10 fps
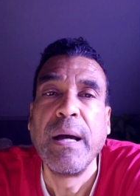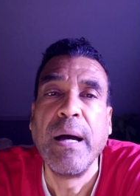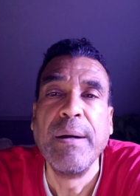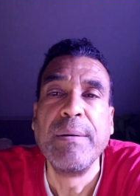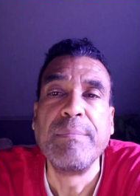
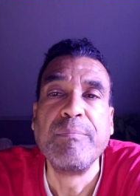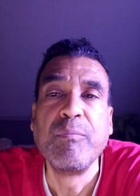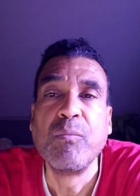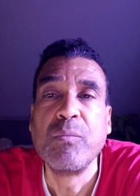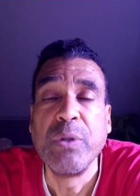uh,
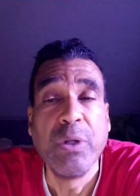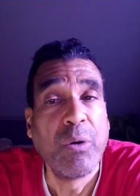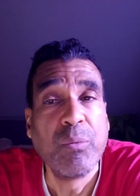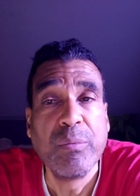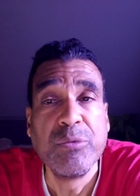you
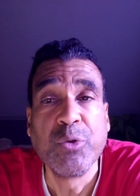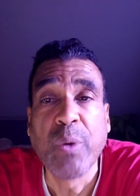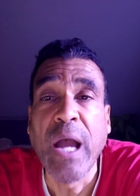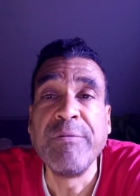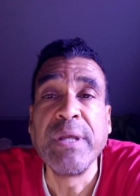know,
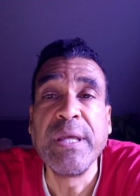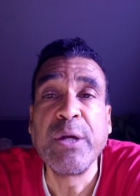deriving